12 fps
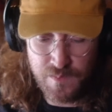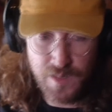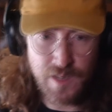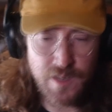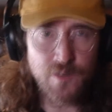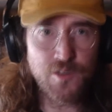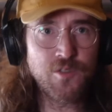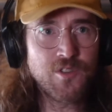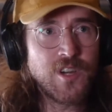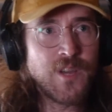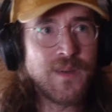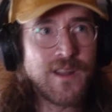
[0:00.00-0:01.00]
You
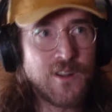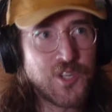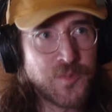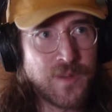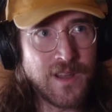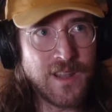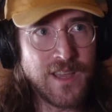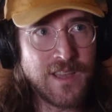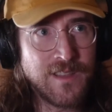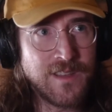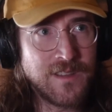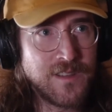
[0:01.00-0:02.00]
talk about our spotlight
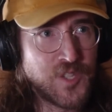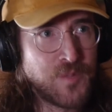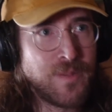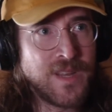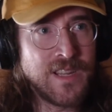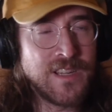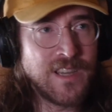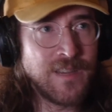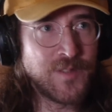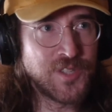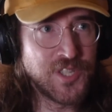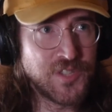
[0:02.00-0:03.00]
like it's Betty
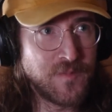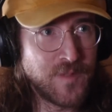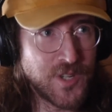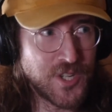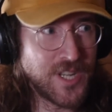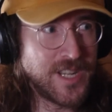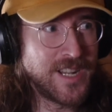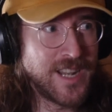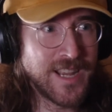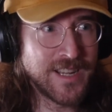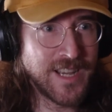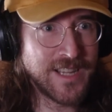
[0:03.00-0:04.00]
Davis's vision in
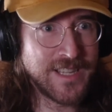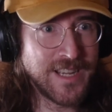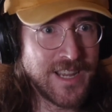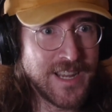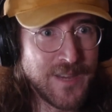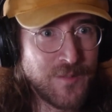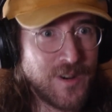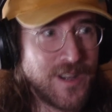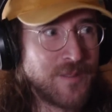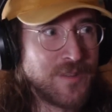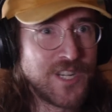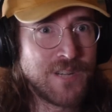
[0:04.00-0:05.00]
like 1981
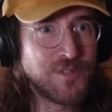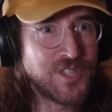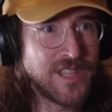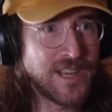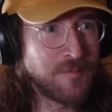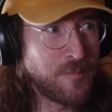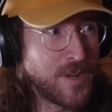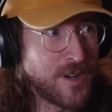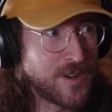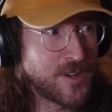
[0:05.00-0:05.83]
when she was in that weird,